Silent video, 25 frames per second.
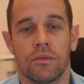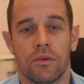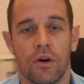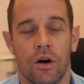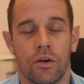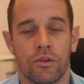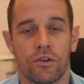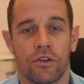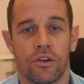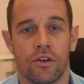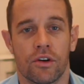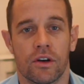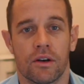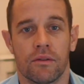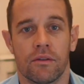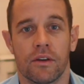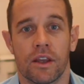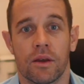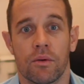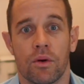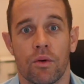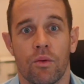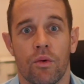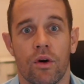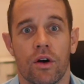
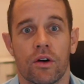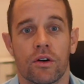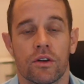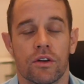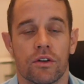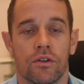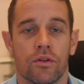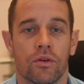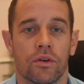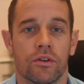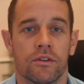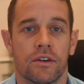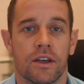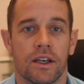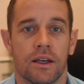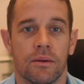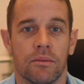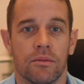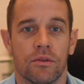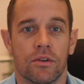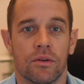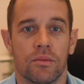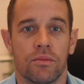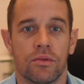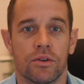alternatively, we work with your
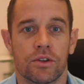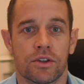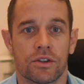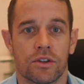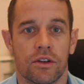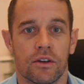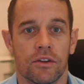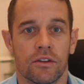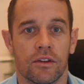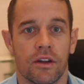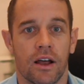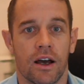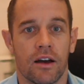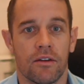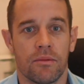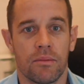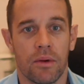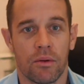team to push those live.